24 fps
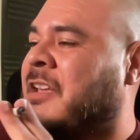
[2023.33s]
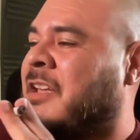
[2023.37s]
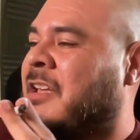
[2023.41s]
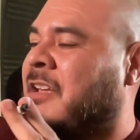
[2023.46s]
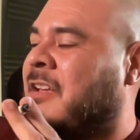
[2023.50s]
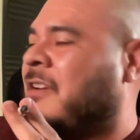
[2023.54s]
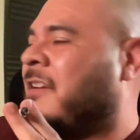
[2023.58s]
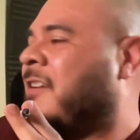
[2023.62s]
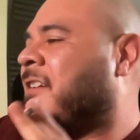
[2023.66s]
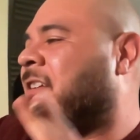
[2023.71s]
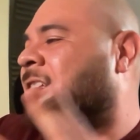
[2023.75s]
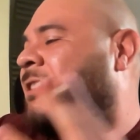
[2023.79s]

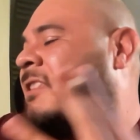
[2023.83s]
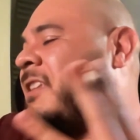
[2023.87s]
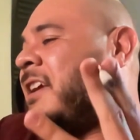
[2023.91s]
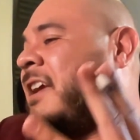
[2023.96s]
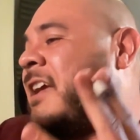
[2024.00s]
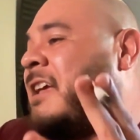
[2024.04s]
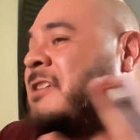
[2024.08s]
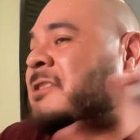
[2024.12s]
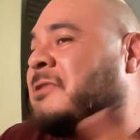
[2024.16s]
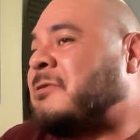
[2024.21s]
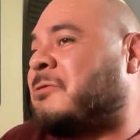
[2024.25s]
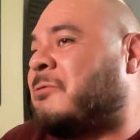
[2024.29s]
The thing
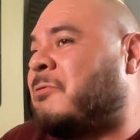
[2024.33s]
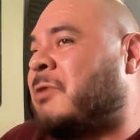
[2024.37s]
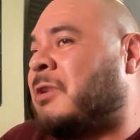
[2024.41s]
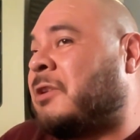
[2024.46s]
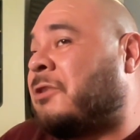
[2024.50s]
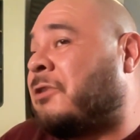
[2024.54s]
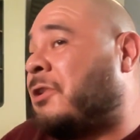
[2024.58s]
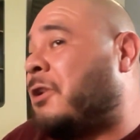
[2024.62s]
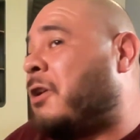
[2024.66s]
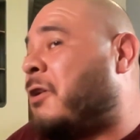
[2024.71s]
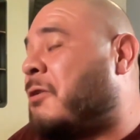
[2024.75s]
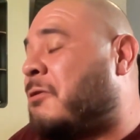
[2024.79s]
is, with
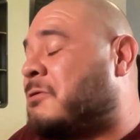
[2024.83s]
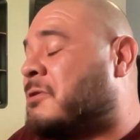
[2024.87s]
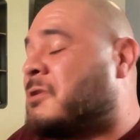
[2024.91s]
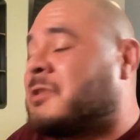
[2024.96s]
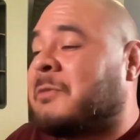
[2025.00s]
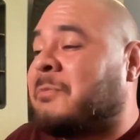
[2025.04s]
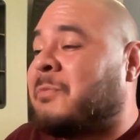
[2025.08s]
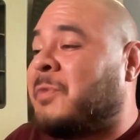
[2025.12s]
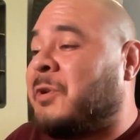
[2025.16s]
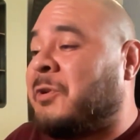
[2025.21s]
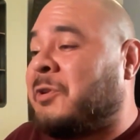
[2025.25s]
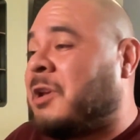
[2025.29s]
clones, the
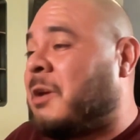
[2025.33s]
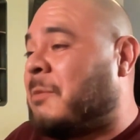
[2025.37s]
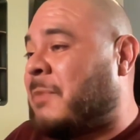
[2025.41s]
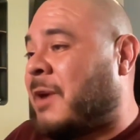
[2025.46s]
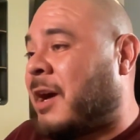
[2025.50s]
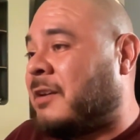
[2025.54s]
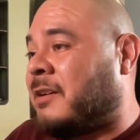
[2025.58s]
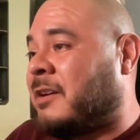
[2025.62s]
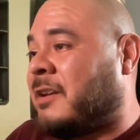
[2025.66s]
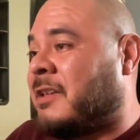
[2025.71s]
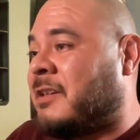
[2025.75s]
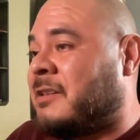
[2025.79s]
beauty about it
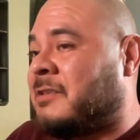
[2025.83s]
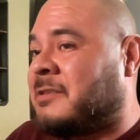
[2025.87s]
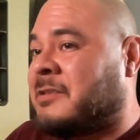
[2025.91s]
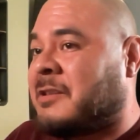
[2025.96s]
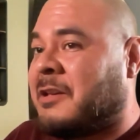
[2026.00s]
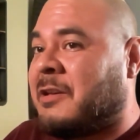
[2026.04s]
is